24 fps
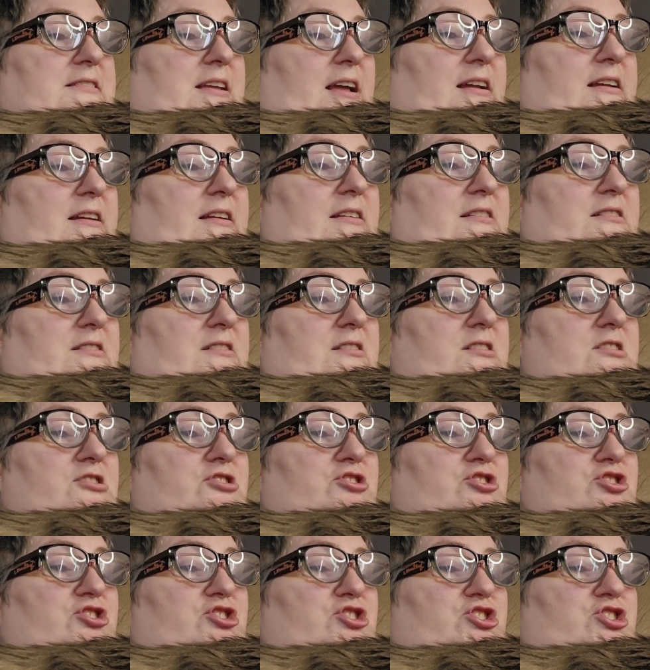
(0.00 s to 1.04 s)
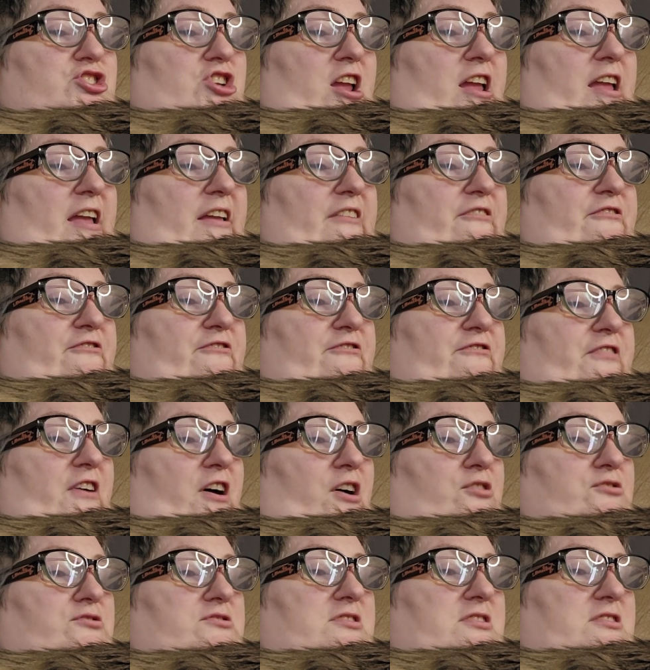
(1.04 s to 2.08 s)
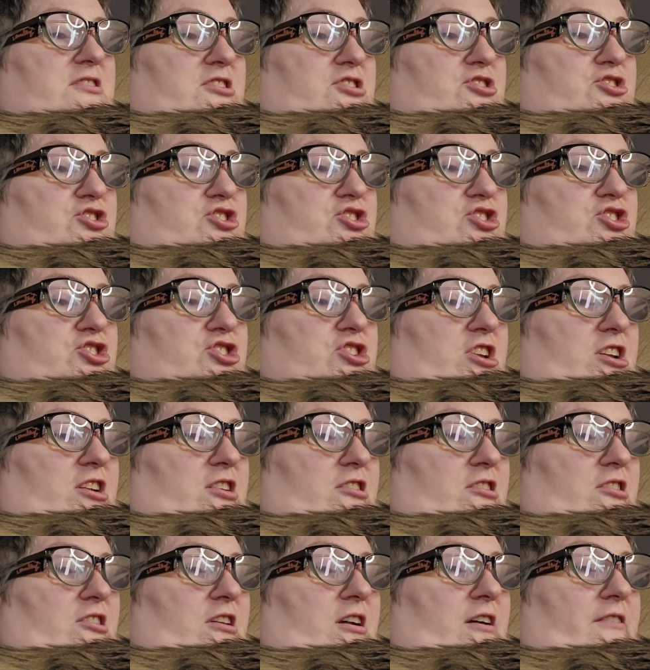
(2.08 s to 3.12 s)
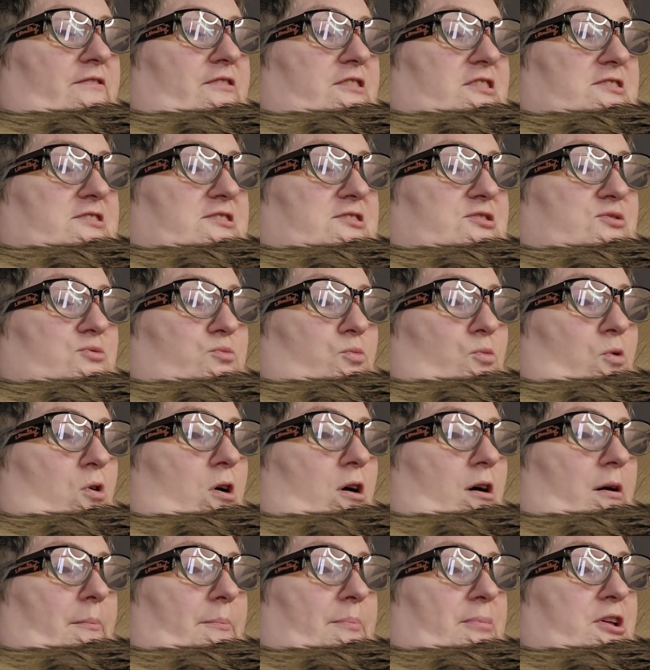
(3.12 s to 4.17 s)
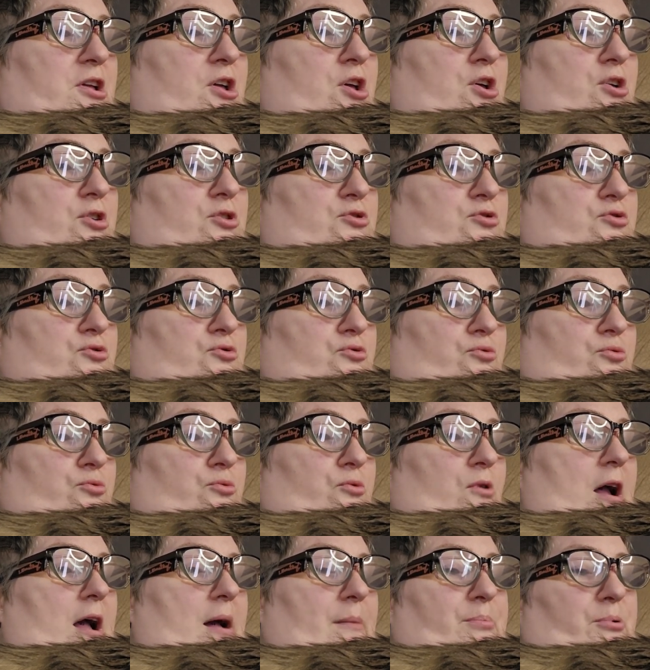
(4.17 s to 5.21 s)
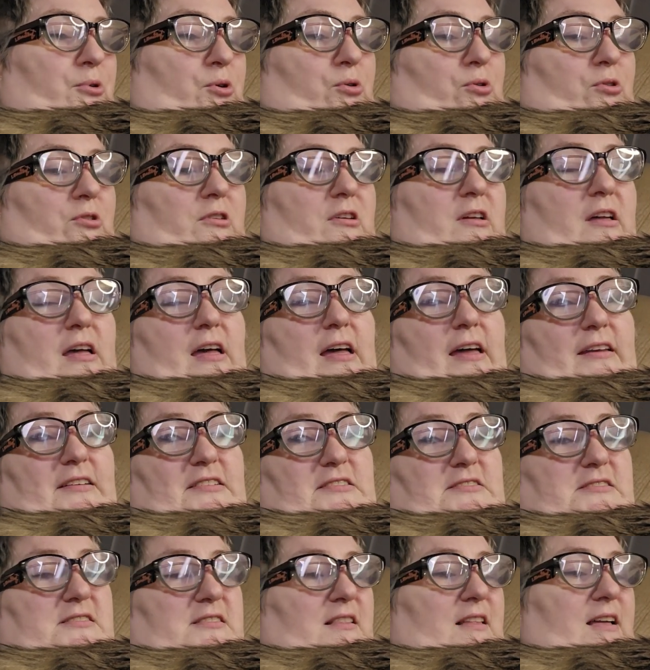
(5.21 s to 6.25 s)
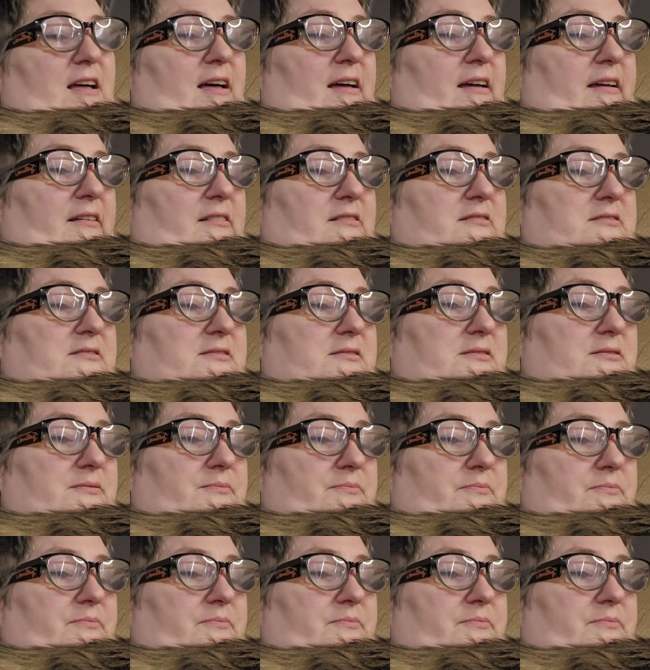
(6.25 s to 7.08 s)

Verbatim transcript: second, Shea felt the chill of the swamp grapple at his legs.